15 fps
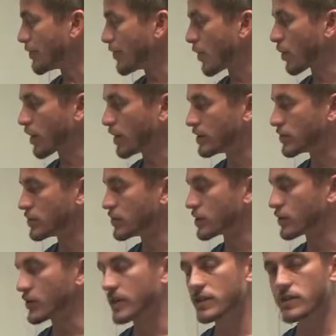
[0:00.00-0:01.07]
400
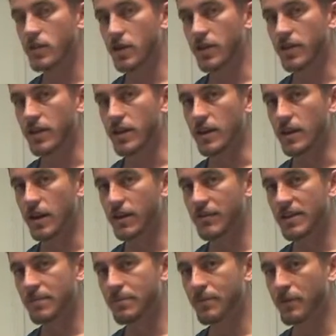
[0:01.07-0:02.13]
degrees on the
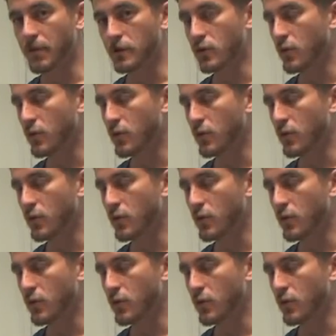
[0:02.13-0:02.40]
oven for